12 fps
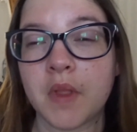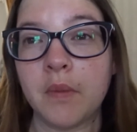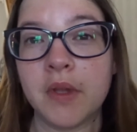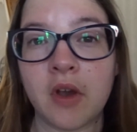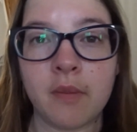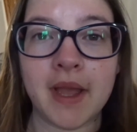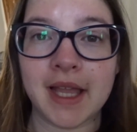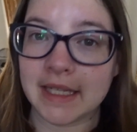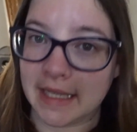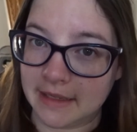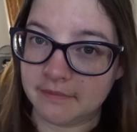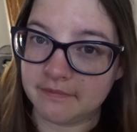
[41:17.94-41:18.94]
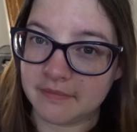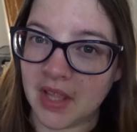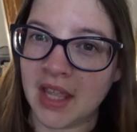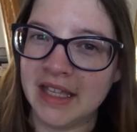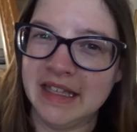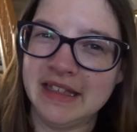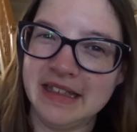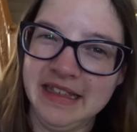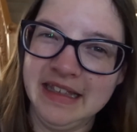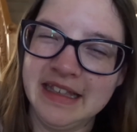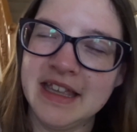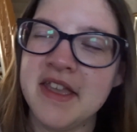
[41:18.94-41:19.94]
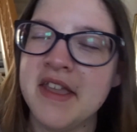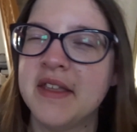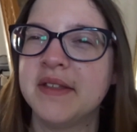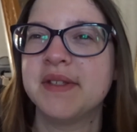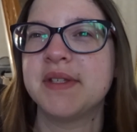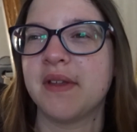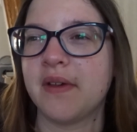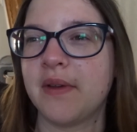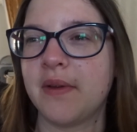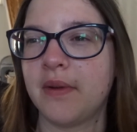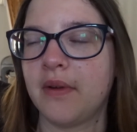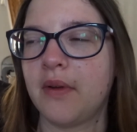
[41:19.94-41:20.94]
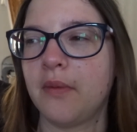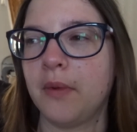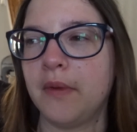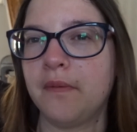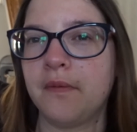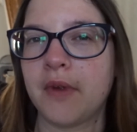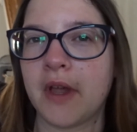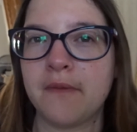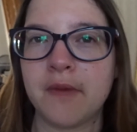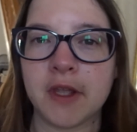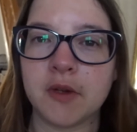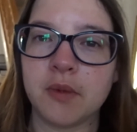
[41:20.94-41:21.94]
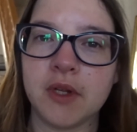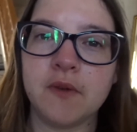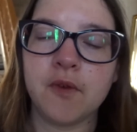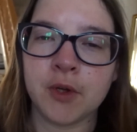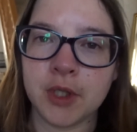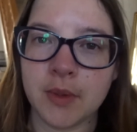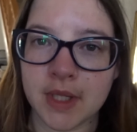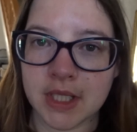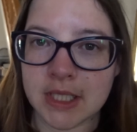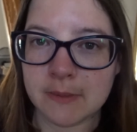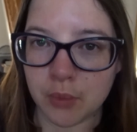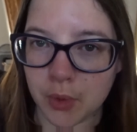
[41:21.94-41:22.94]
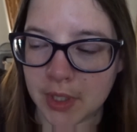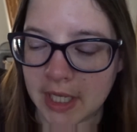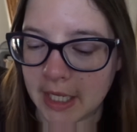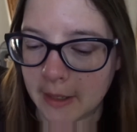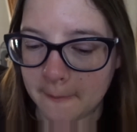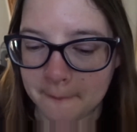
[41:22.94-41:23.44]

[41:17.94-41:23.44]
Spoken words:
we got back late. So I figured we'd fill you in this morning.